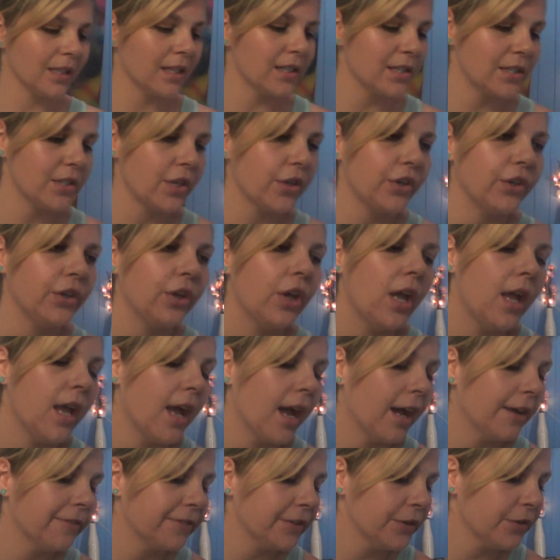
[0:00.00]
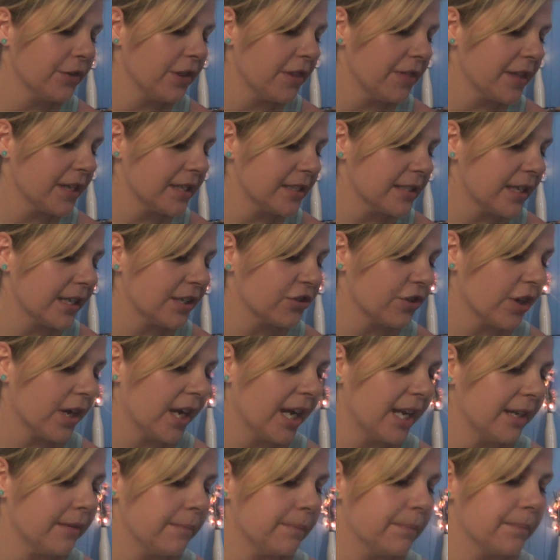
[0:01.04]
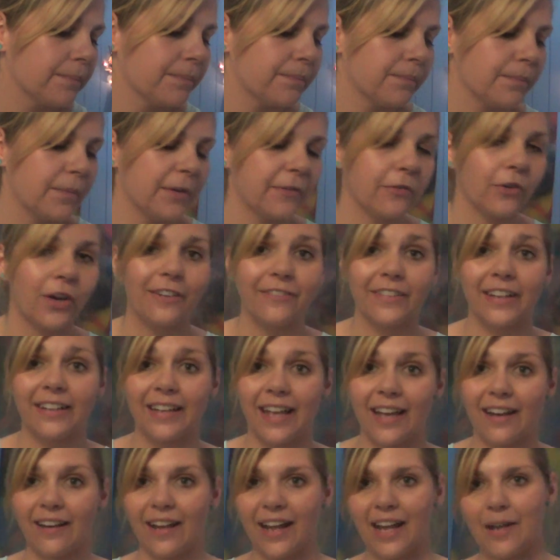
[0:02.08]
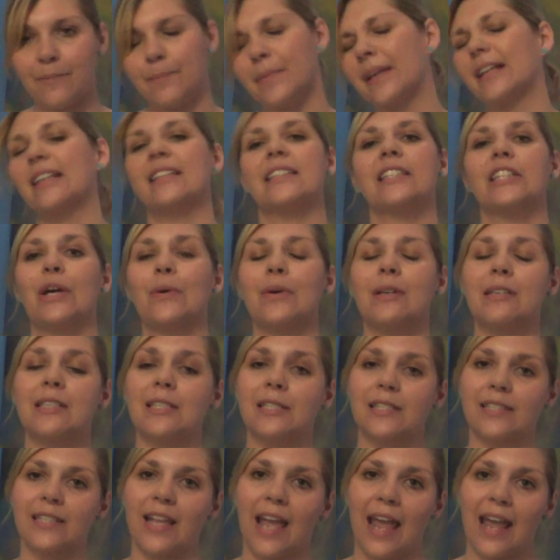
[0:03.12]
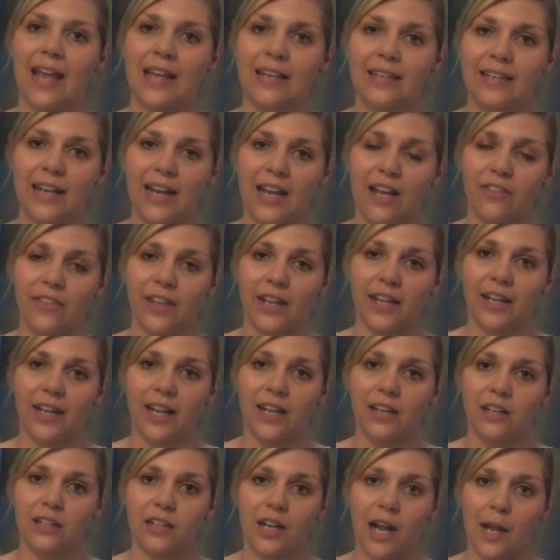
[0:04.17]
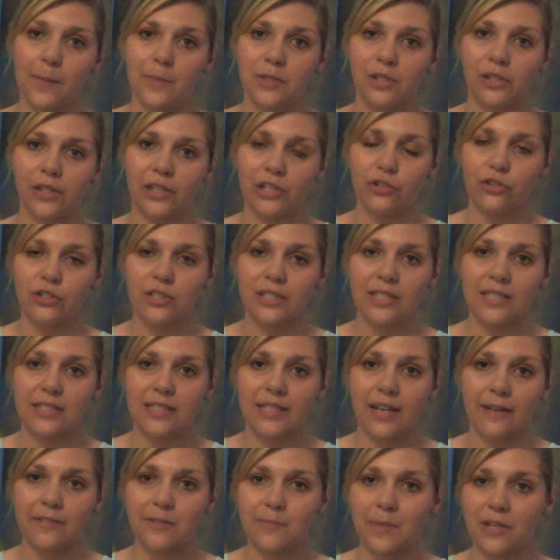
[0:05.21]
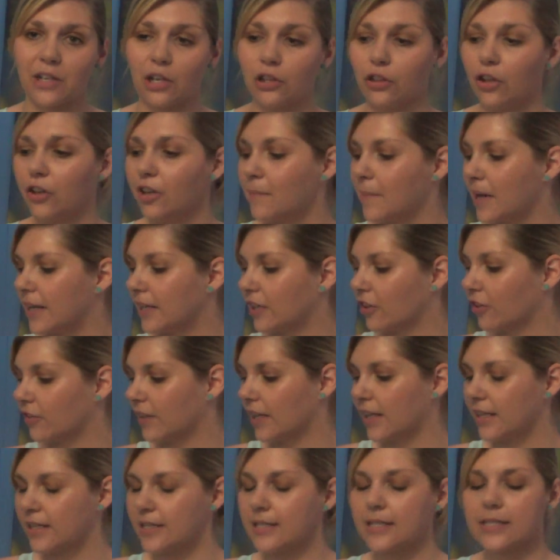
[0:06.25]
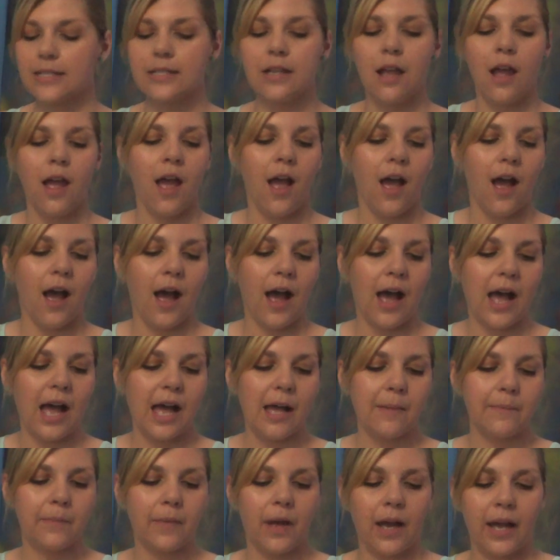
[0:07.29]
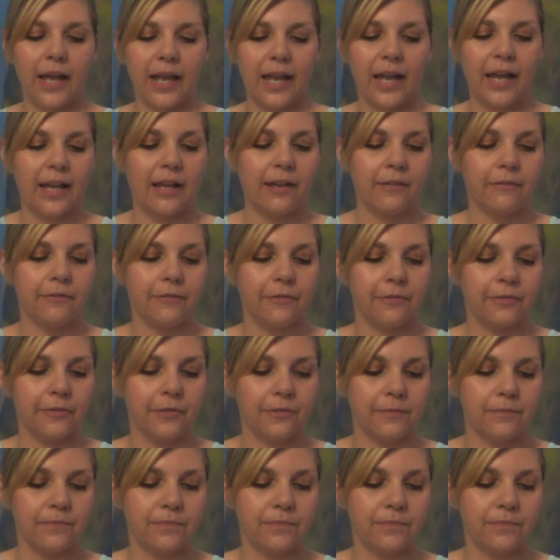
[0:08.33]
So a few of the things I tried before I found out I had PCOS, and now they are absolutely useless and I spend a lot of money on these. I have